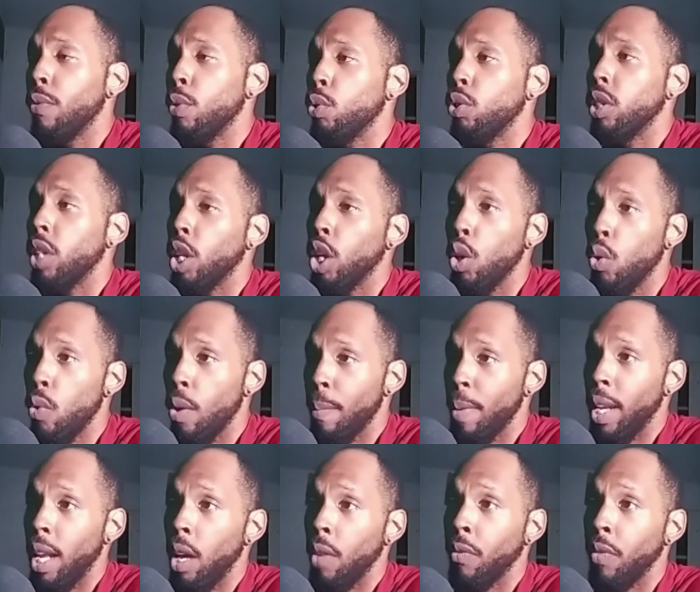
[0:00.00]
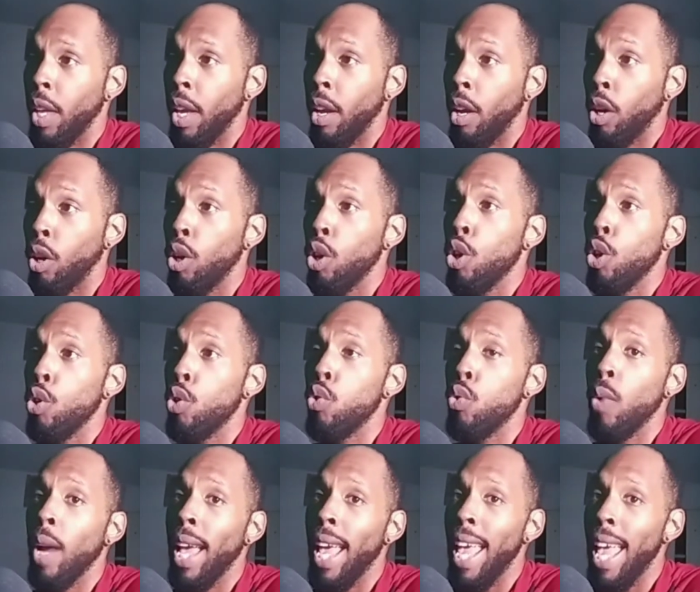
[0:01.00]
you single women out there
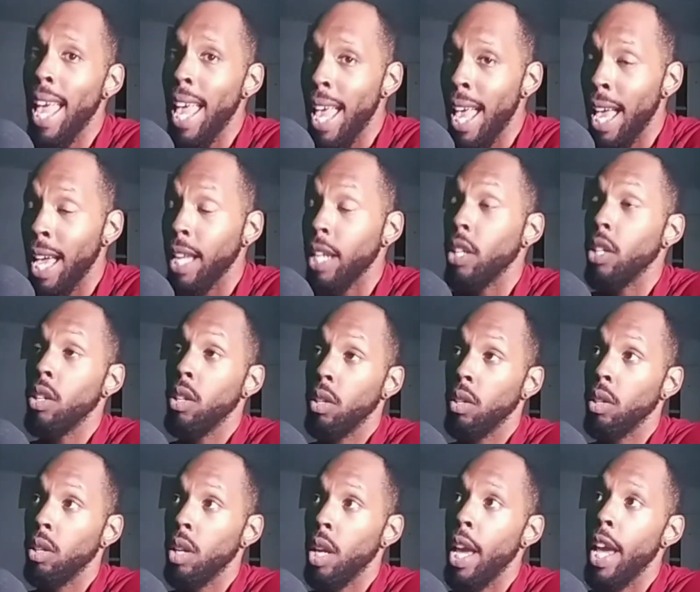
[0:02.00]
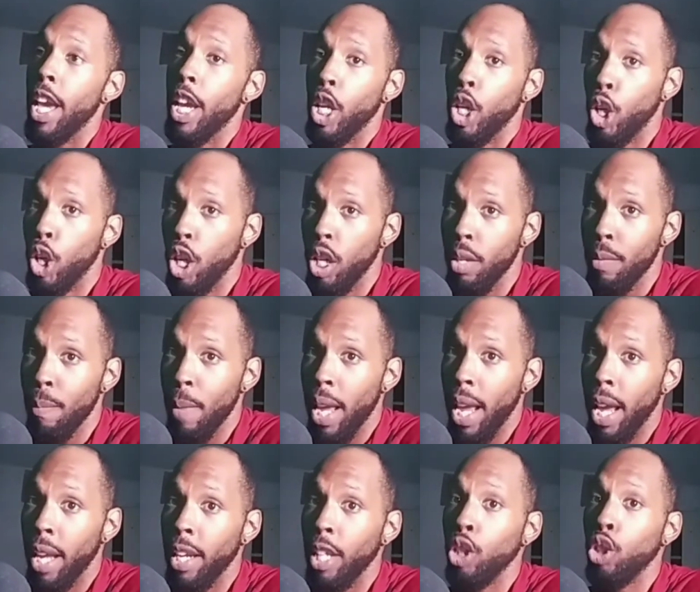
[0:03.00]
who had a good
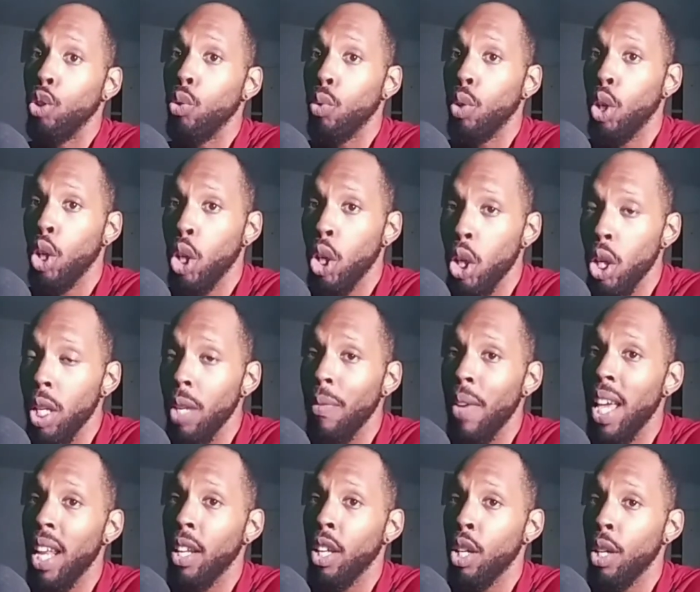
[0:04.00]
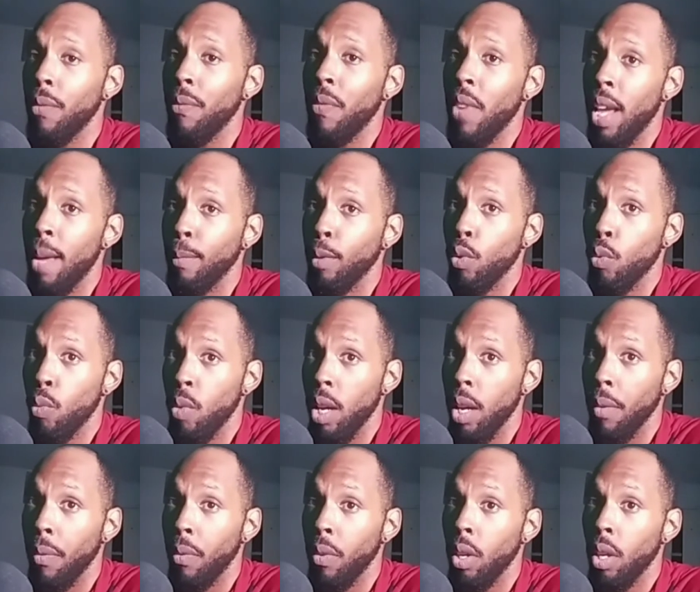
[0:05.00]
man that you could have had a good family
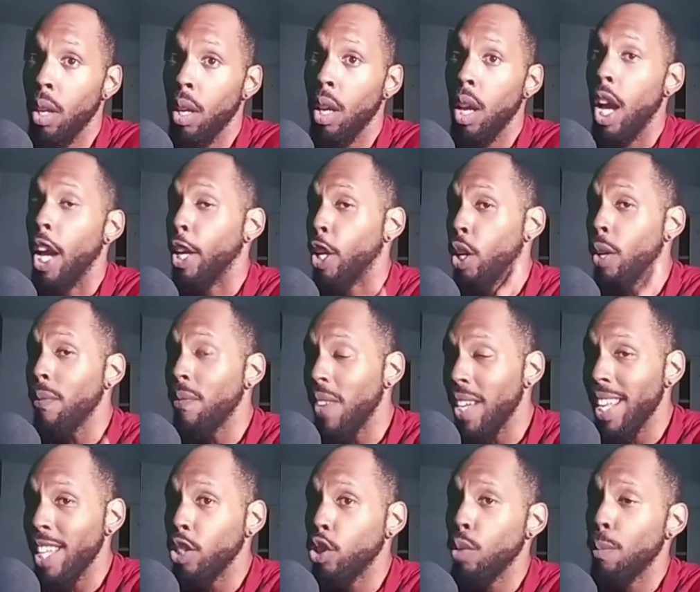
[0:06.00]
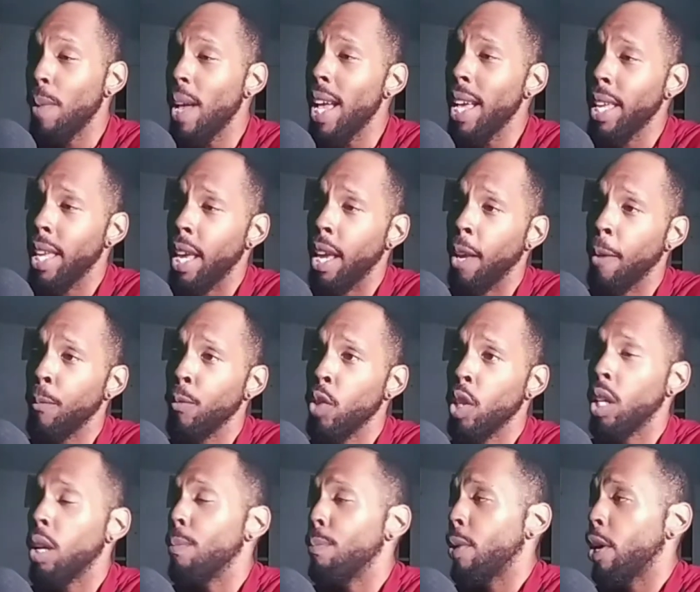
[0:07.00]
with, a good financial backing
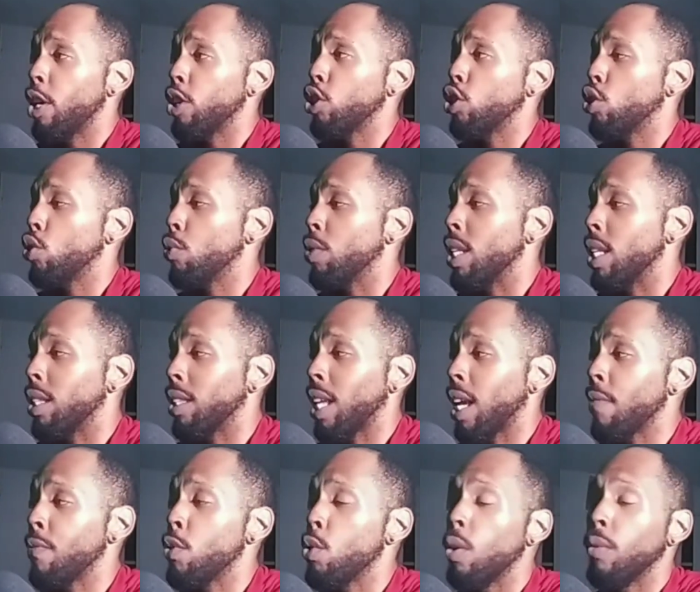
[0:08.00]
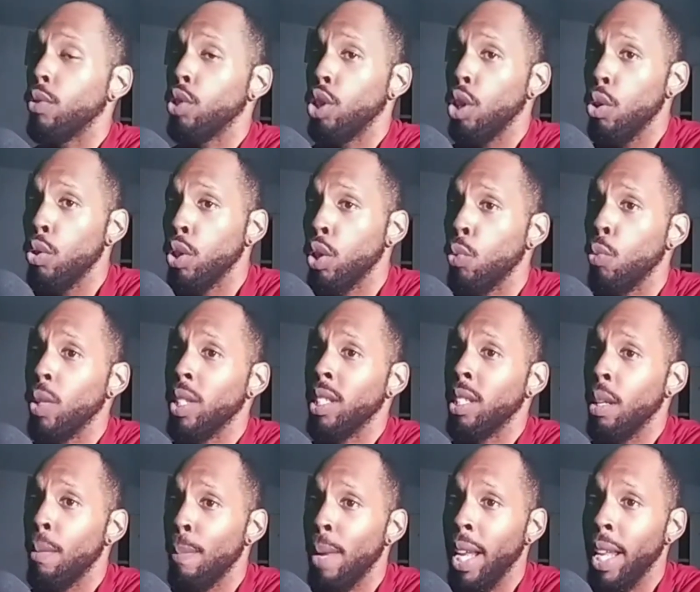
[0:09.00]
compared to the life you have chosen with
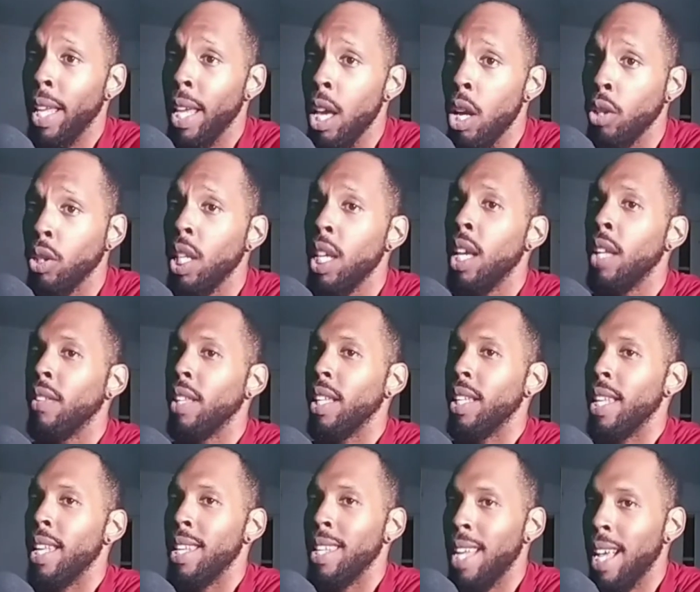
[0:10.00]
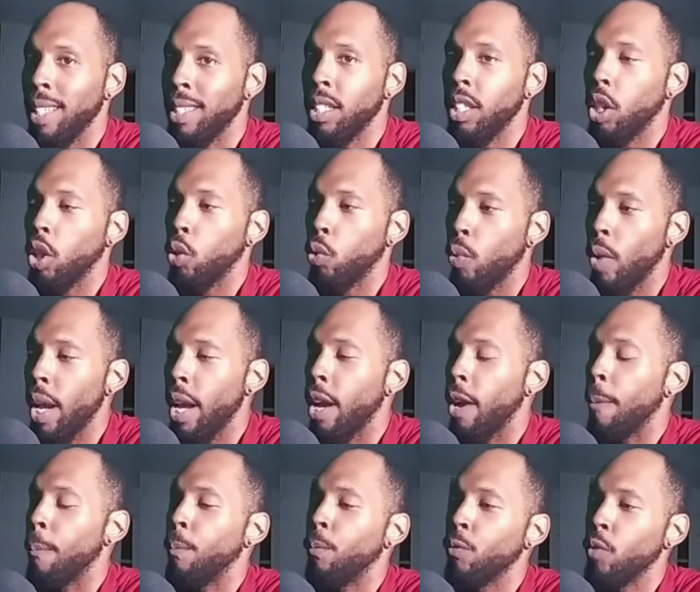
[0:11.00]
somebody else that did not stick
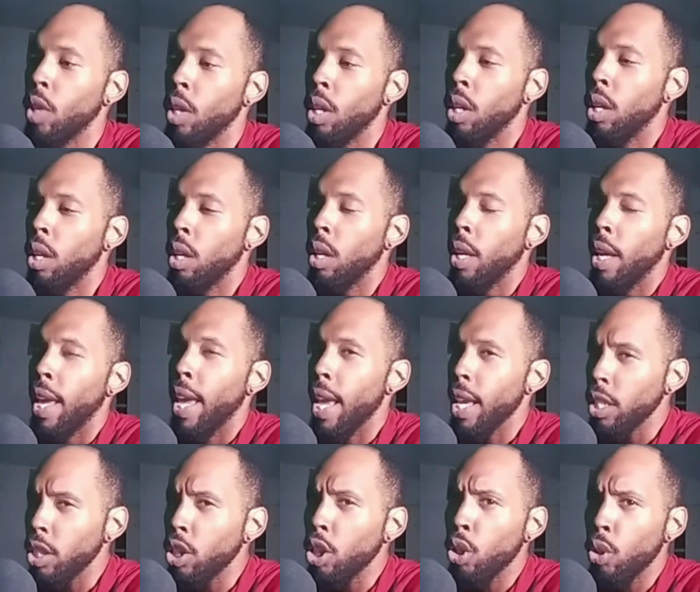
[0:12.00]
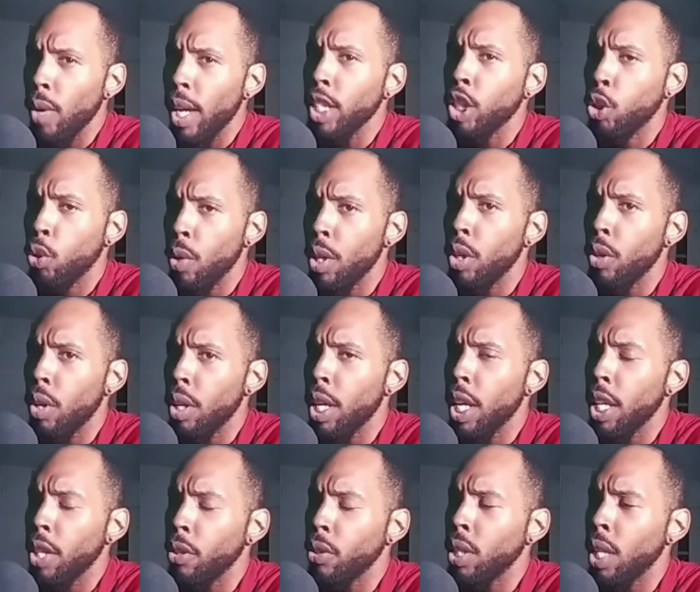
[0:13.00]
around. Is the grass greener on the
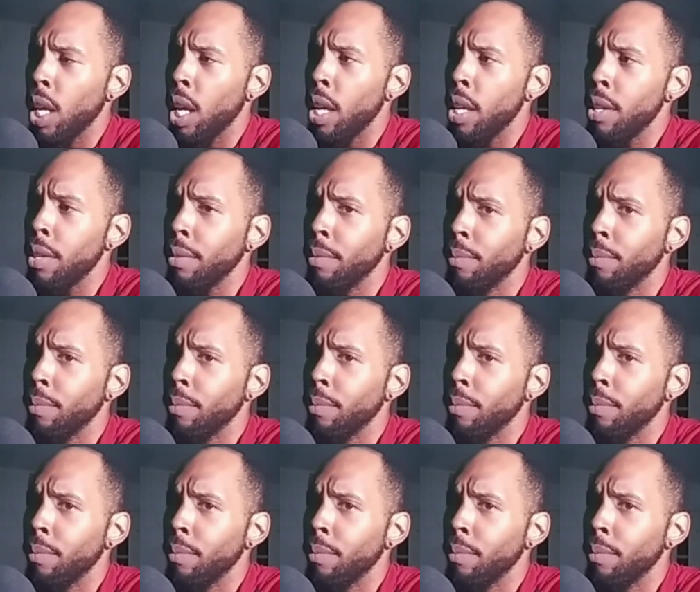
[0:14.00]
other side?